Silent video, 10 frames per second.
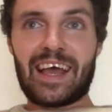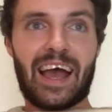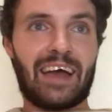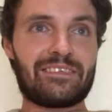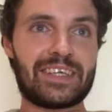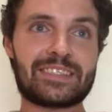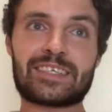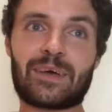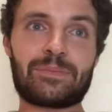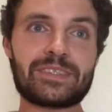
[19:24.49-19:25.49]
having his
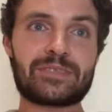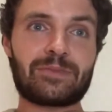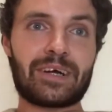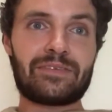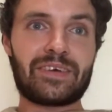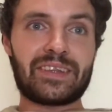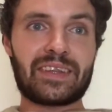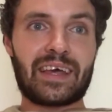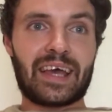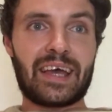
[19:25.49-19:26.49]
tuppence worth in
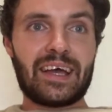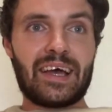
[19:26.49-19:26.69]
there.